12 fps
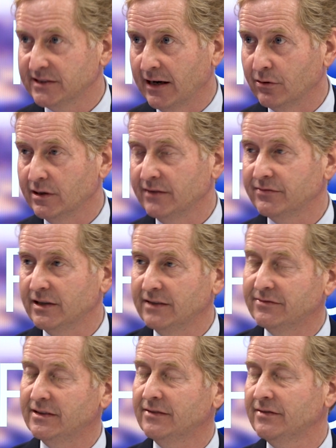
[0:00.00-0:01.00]
out
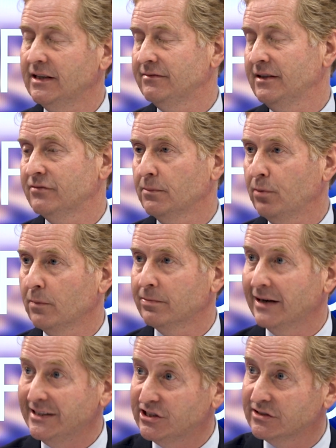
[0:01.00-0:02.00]
if the
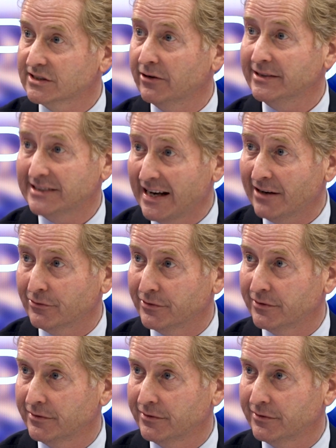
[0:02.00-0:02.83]
population's going down?